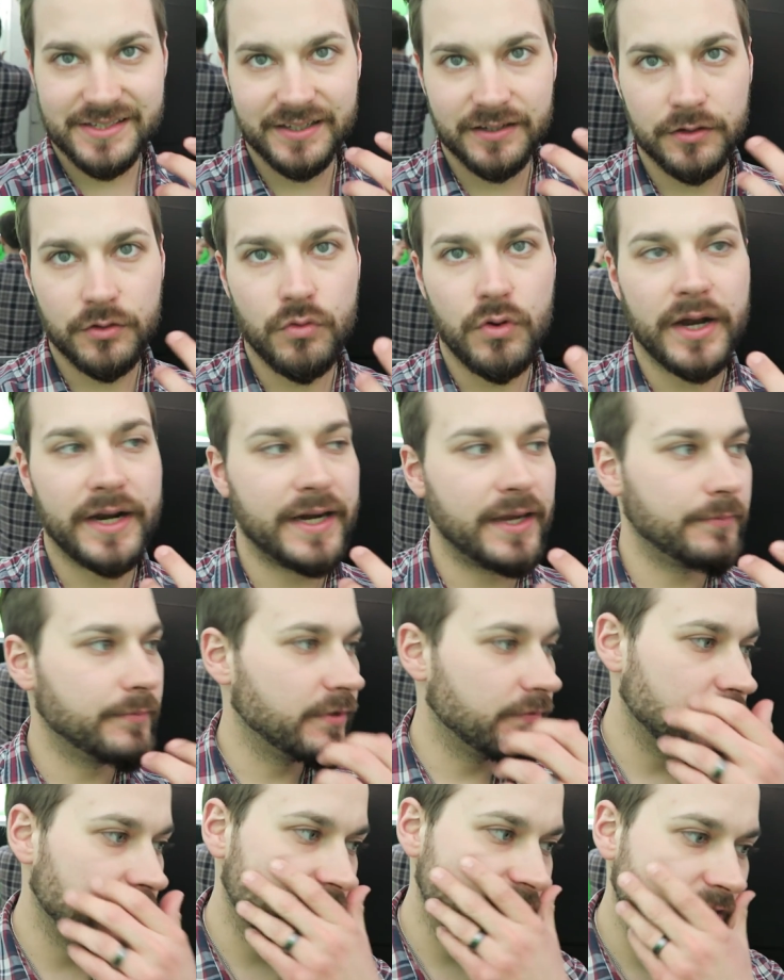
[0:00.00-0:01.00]
still quite
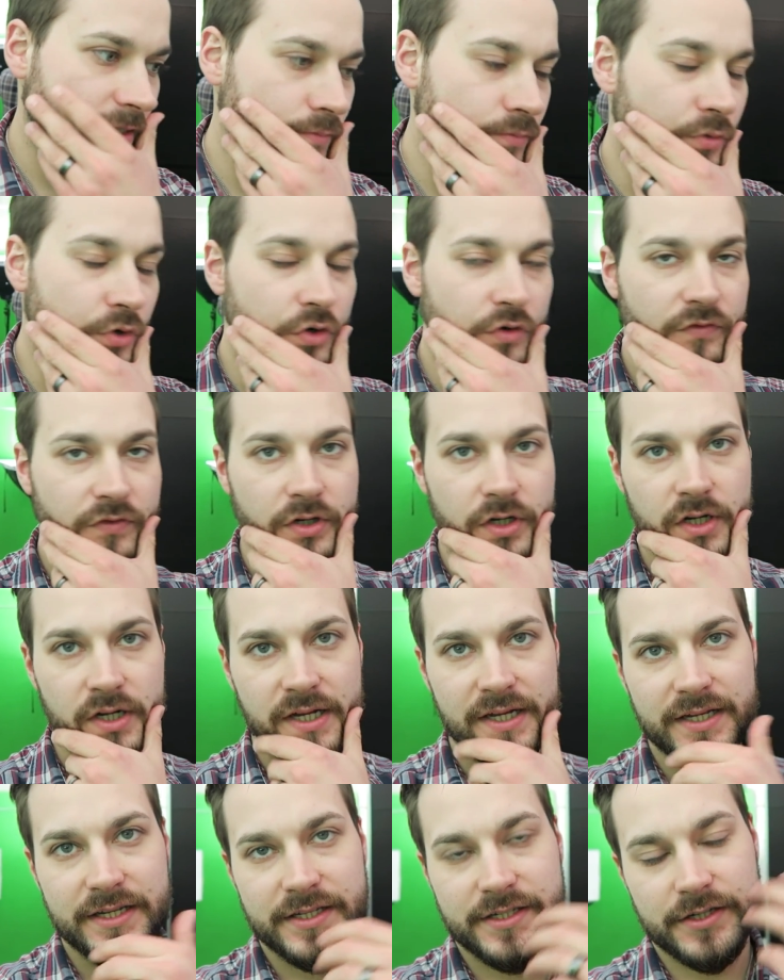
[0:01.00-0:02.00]
empty. We just moved,
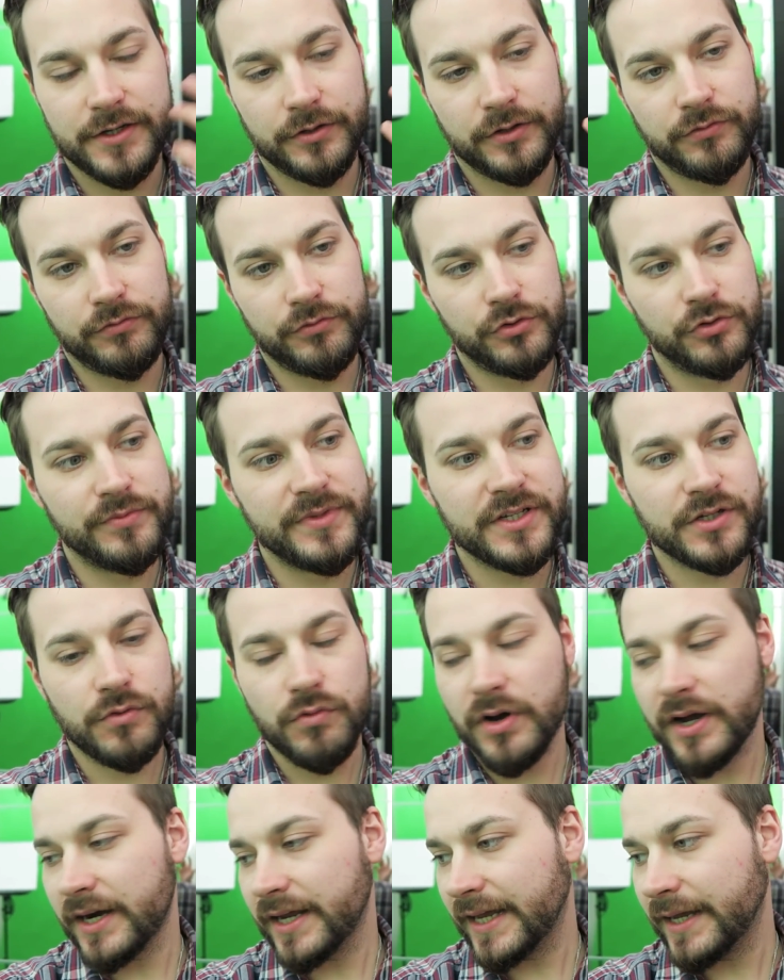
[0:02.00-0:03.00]
so the room is
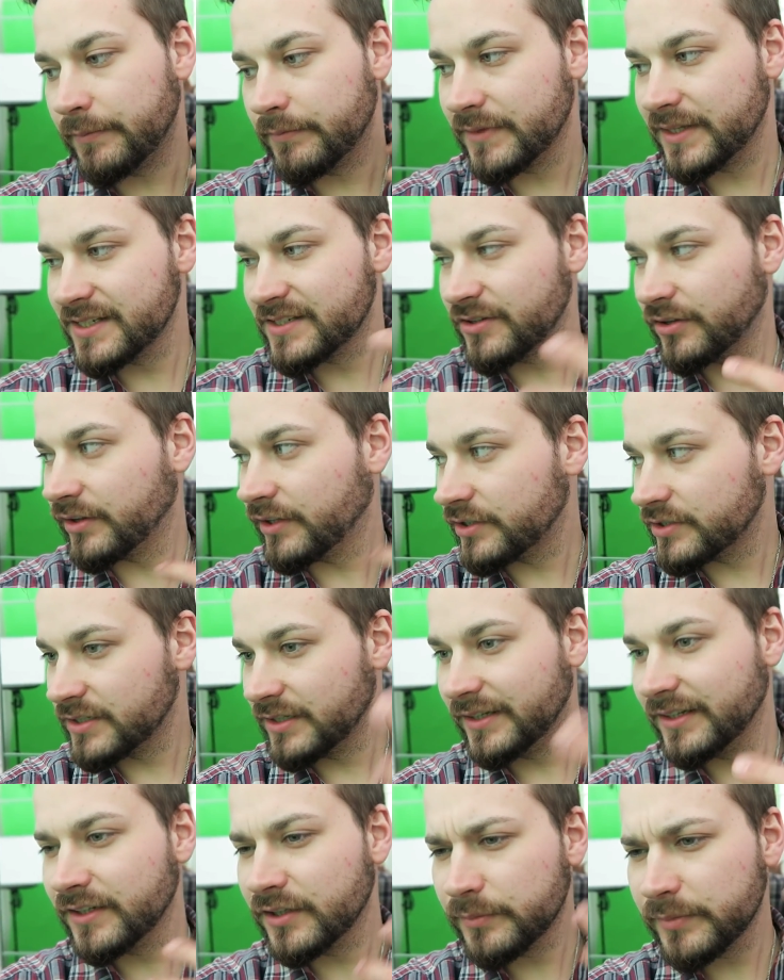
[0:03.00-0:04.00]
quite empty, so
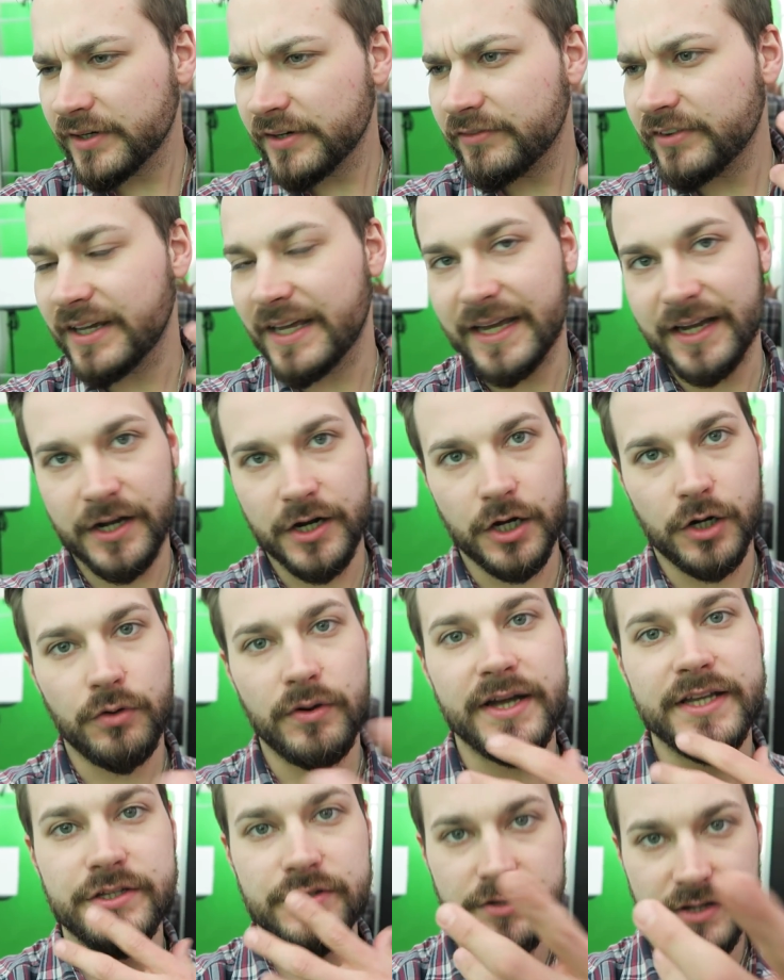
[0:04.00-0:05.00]
there's a little bit of
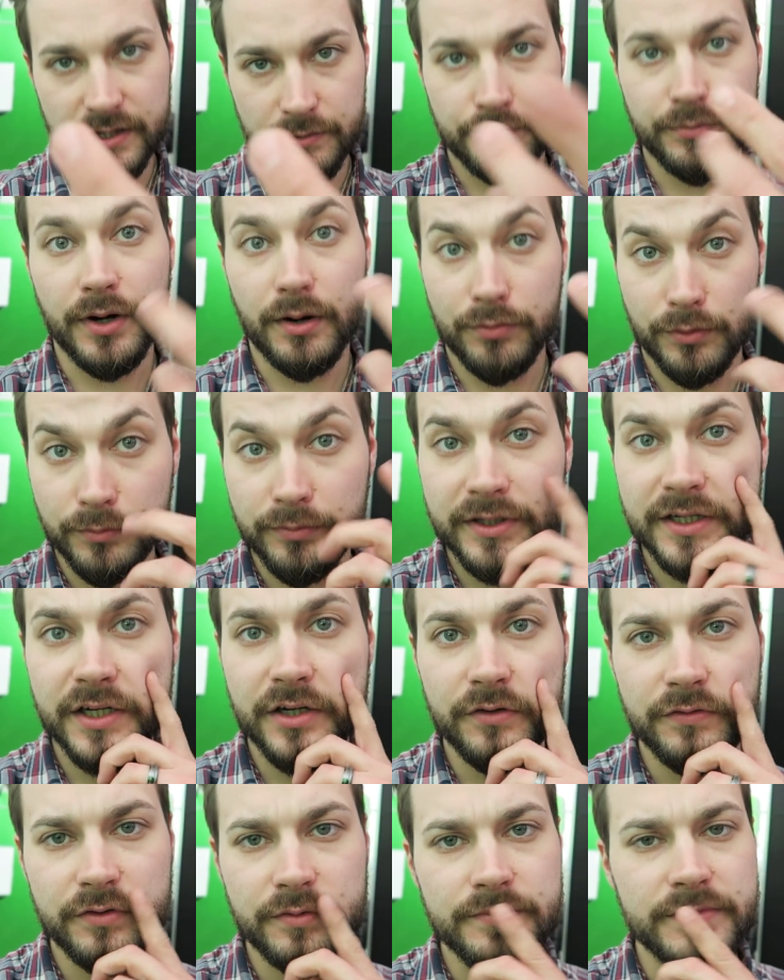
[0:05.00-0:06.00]
echo, as you can probably
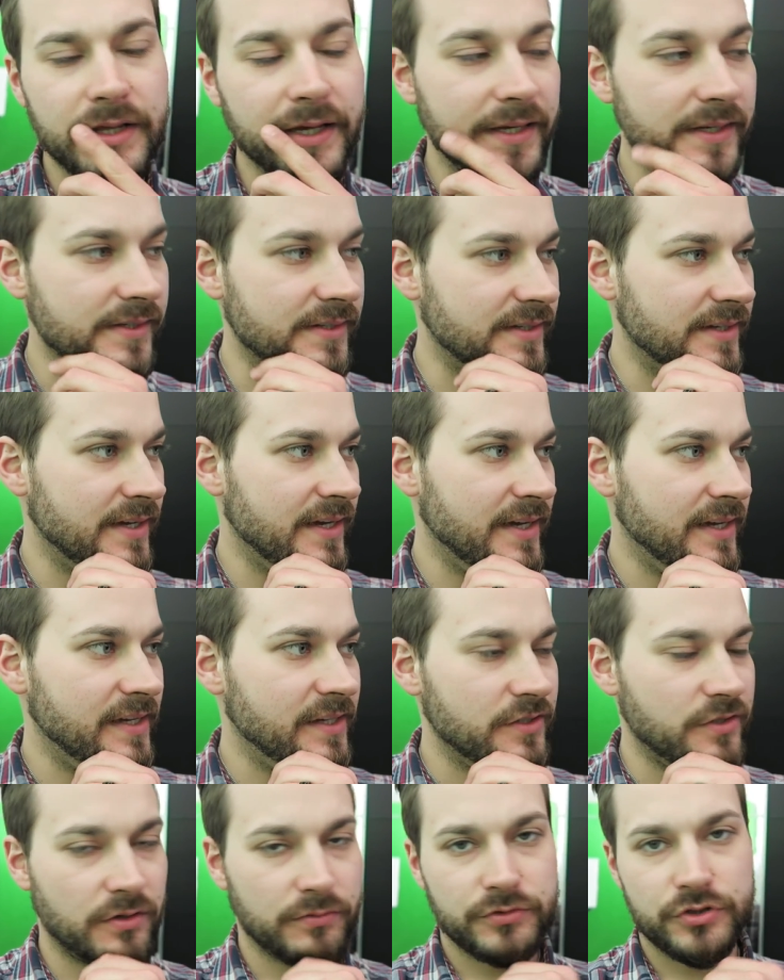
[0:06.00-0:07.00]
hear from this.
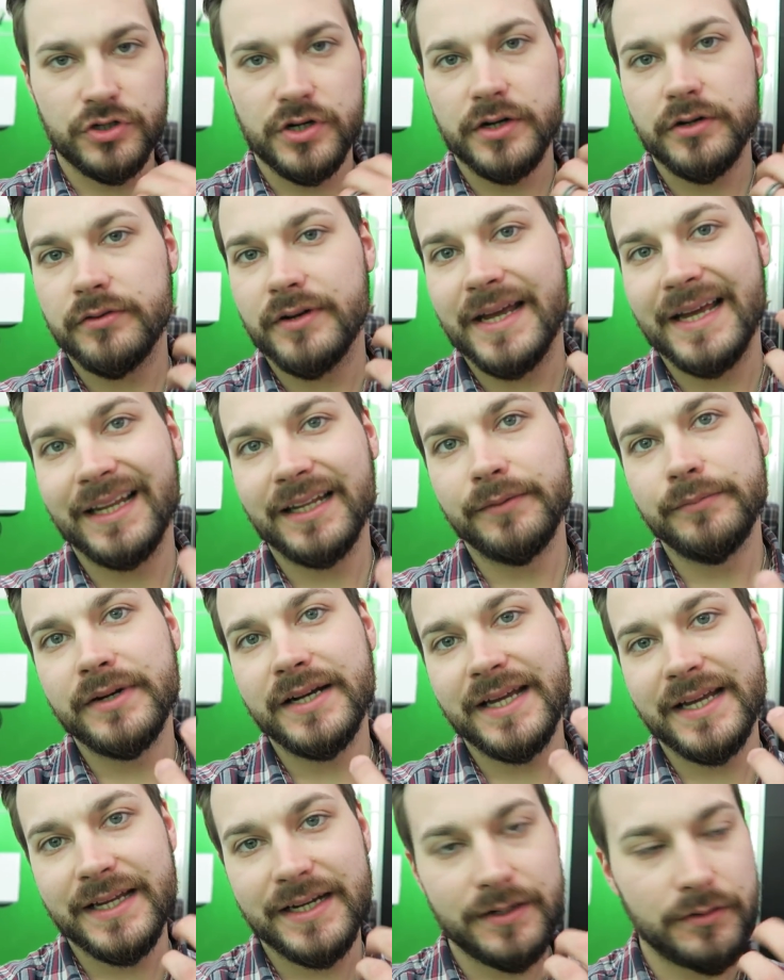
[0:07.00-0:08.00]
So I'm trying to
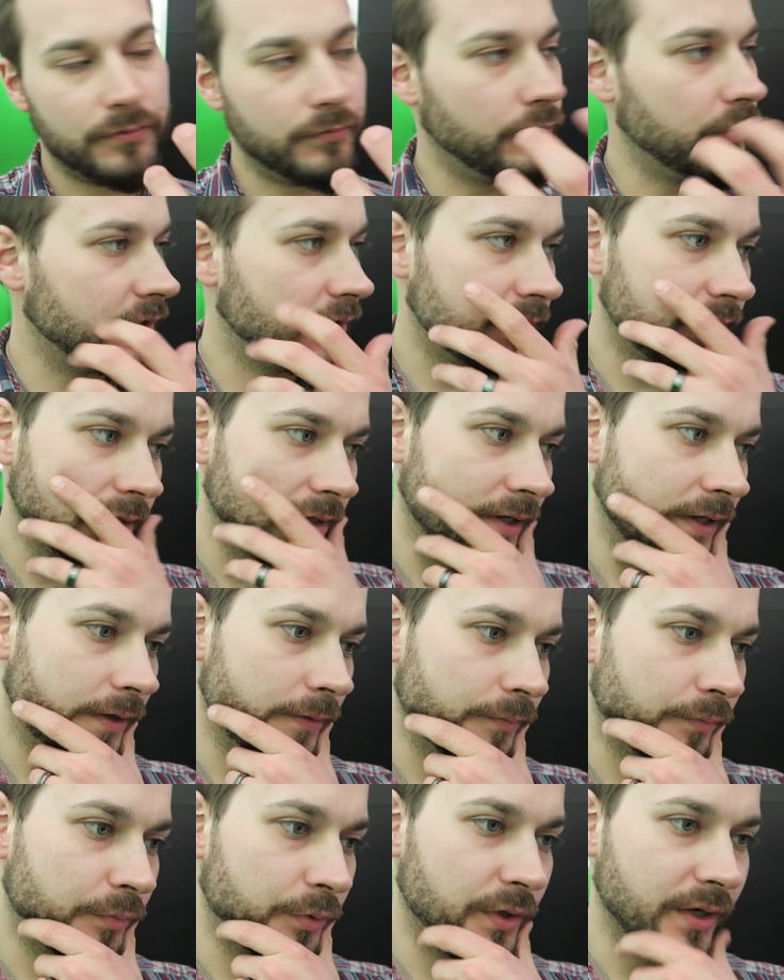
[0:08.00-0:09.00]
eliminate it with
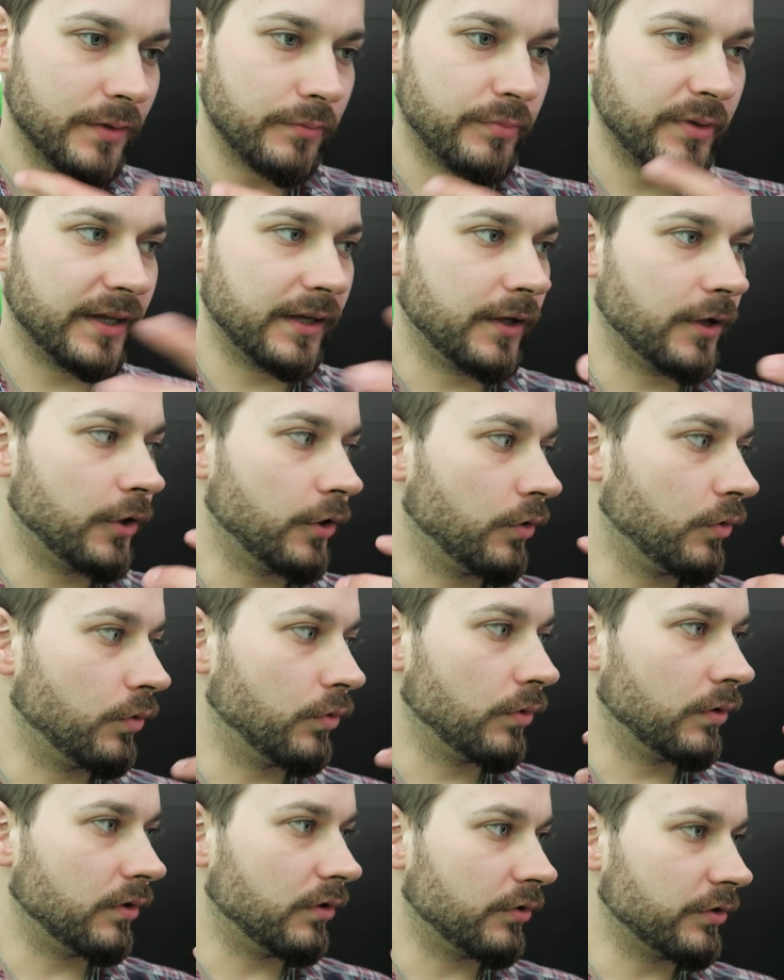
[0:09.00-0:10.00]
putting
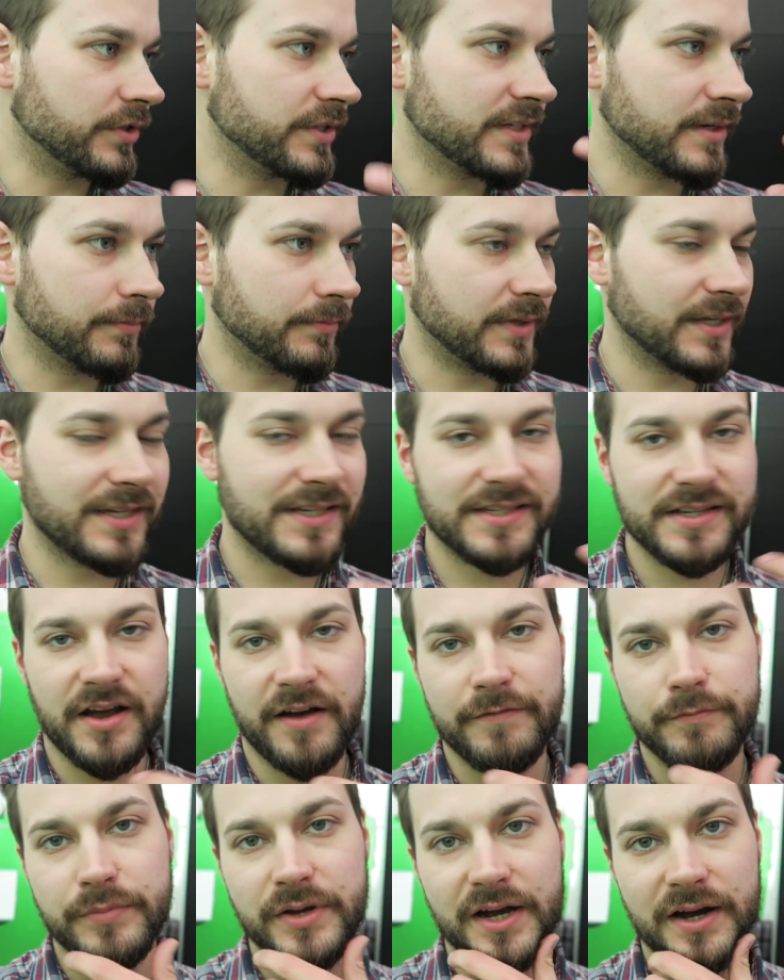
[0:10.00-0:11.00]
pillow or something
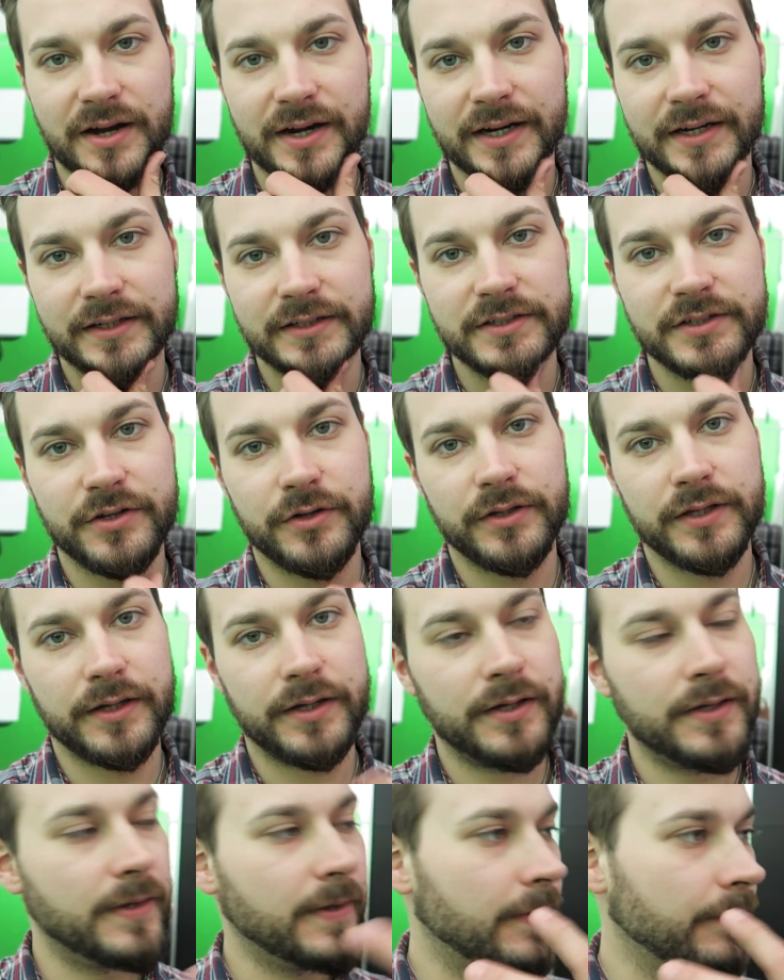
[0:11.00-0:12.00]
soft behind so
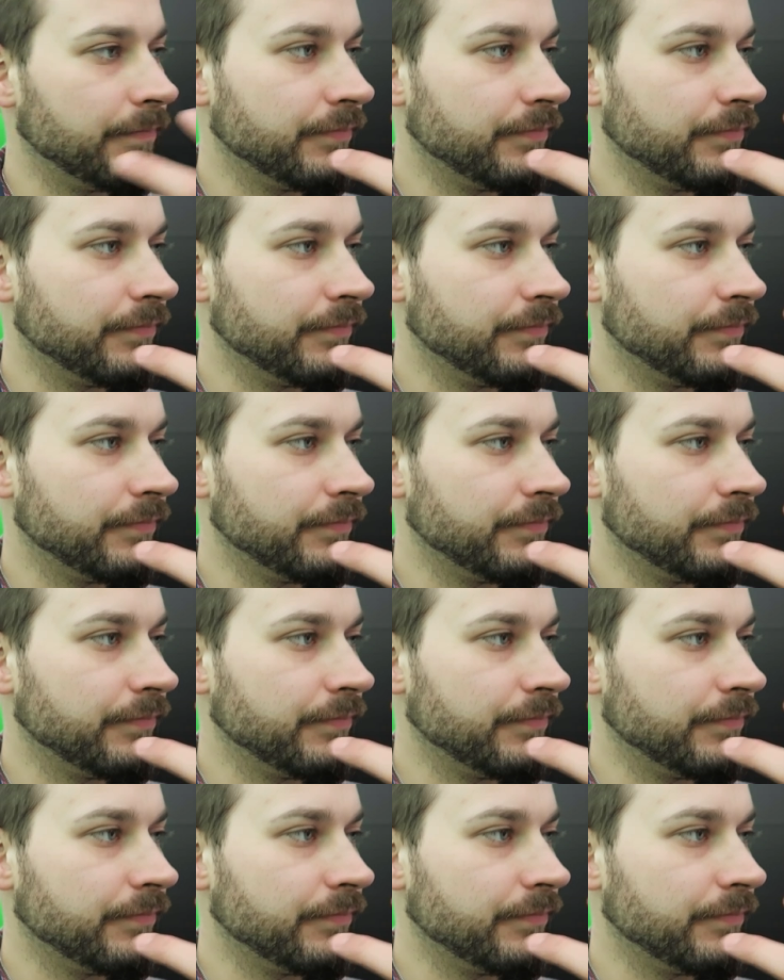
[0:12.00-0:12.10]
the